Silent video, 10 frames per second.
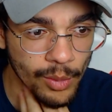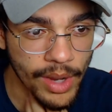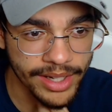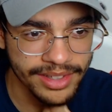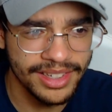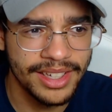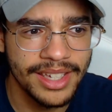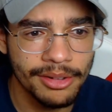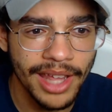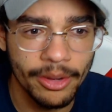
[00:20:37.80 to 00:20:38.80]
what, does he
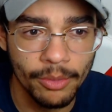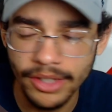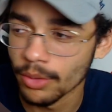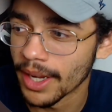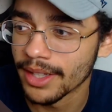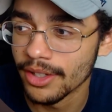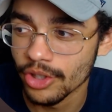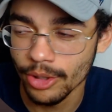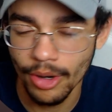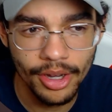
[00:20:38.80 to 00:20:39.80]
get, like, resurrected
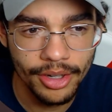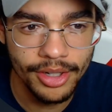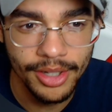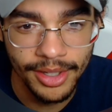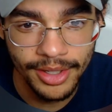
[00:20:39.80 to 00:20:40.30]
stronger?